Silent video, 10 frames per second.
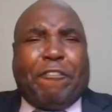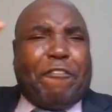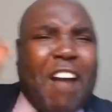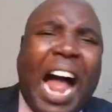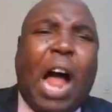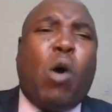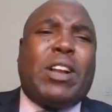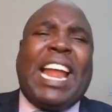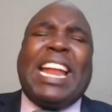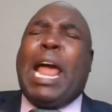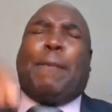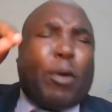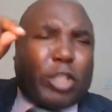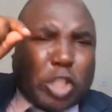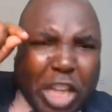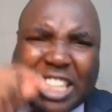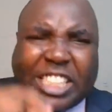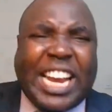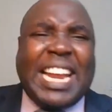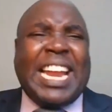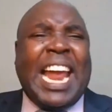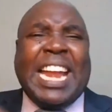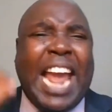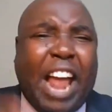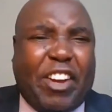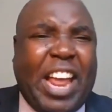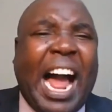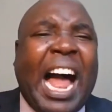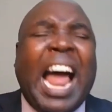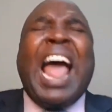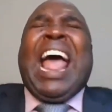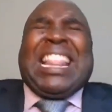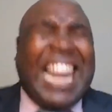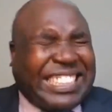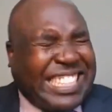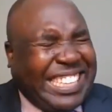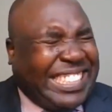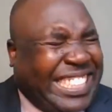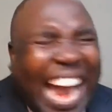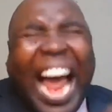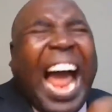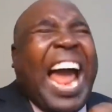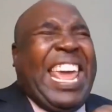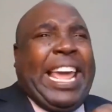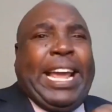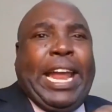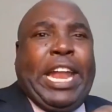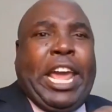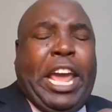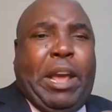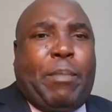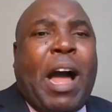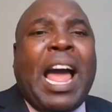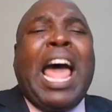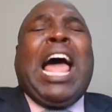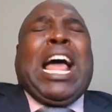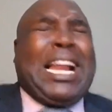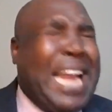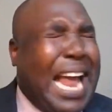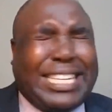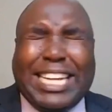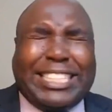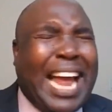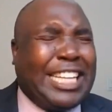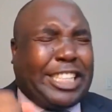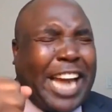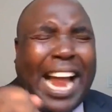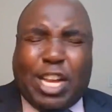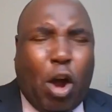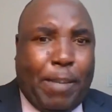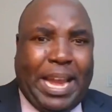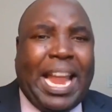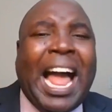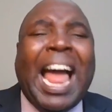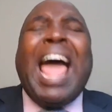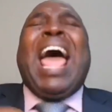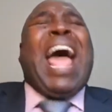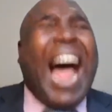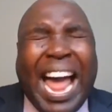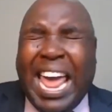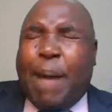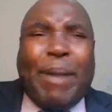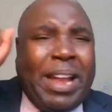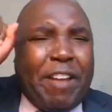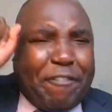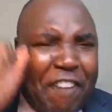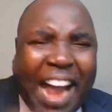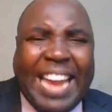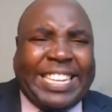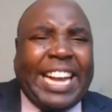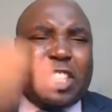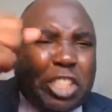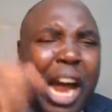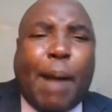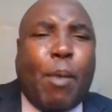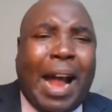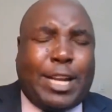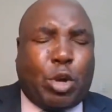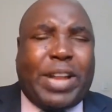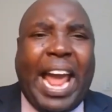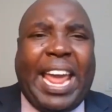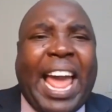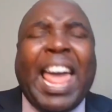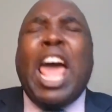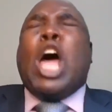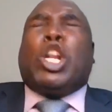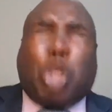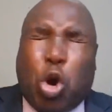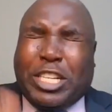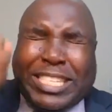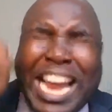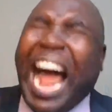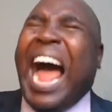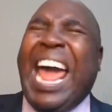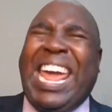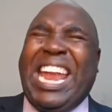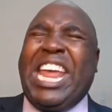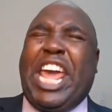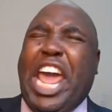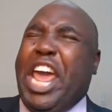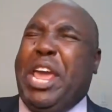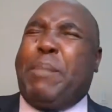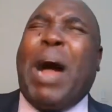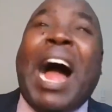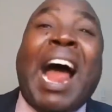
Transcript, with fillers: found in a position in an area that's dying in him. Ladies and gentlemen, I am inviting someone today to die in him.